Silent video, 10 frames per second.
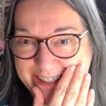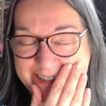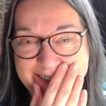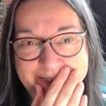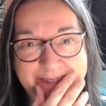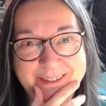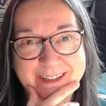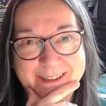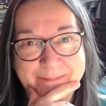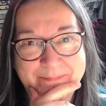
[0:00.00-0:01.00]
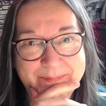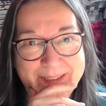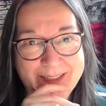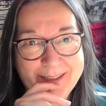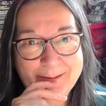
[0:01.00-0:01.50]
It's still
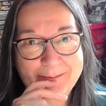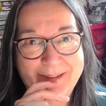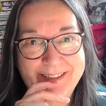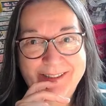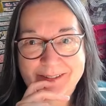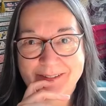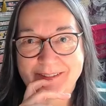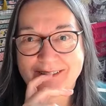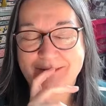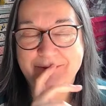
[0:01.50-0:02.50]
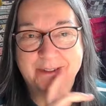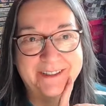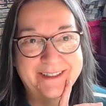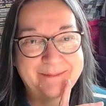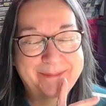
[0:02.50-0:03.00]
way too
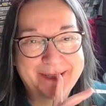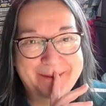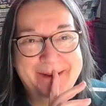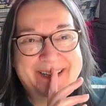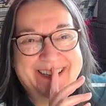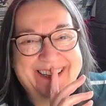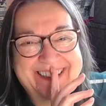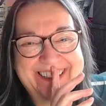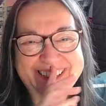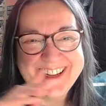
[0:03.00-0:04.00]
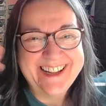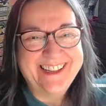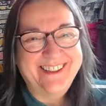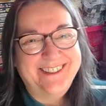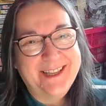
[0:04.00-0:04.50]
full. But
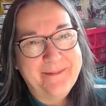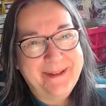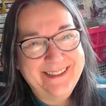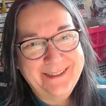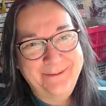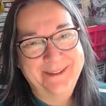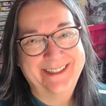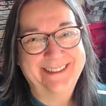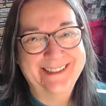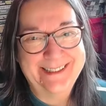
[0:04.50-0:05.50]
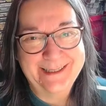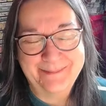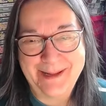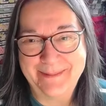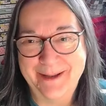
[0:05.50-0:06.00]
you'll see a bit of difference in the
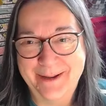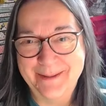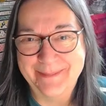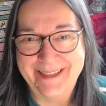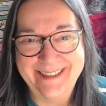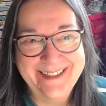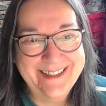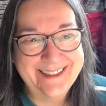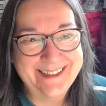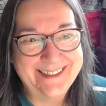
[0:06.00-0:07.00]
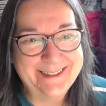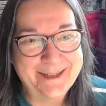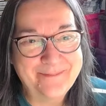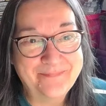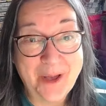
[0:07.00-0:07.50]
display behind me.
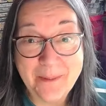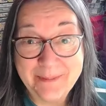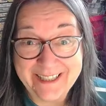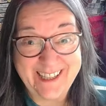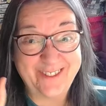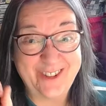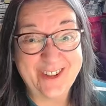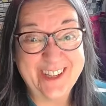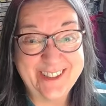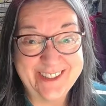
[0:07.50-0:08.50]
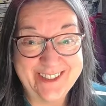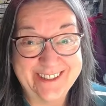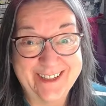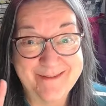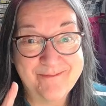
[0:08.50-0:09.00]
And I'm going to give you a closer
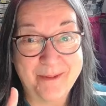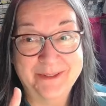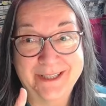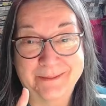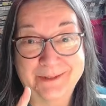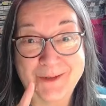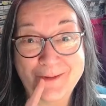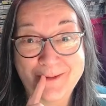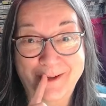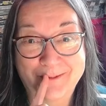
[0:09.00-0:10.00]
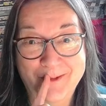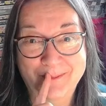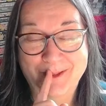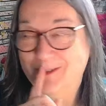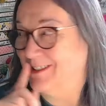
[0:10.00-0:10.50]
look now. I promise that I will do a craft
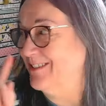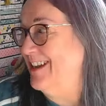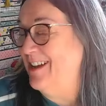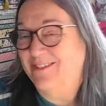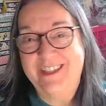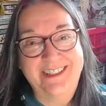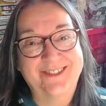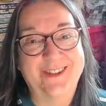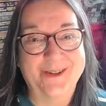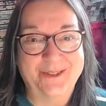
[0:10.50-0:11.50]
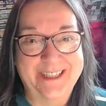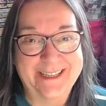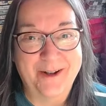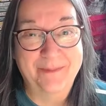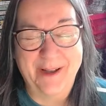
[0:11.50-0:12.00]
room tour. So I have just recorded
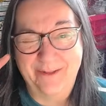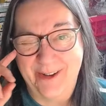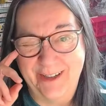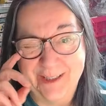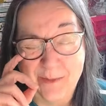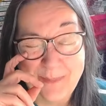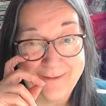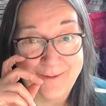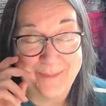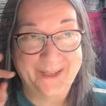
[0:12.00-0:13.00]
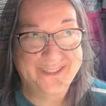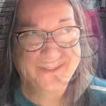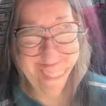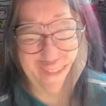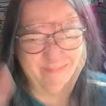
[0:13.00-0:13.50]
it on my phone. It's a bit of a
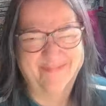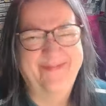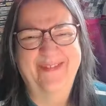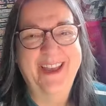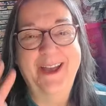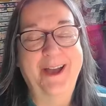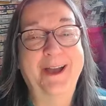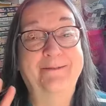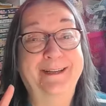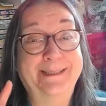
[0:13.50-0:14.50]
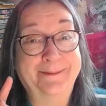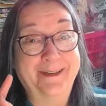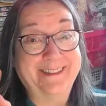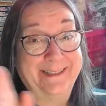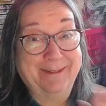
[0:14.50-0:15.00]
palaver. Hopefully it's
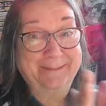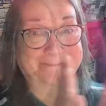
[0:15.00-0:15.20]
worked anyway.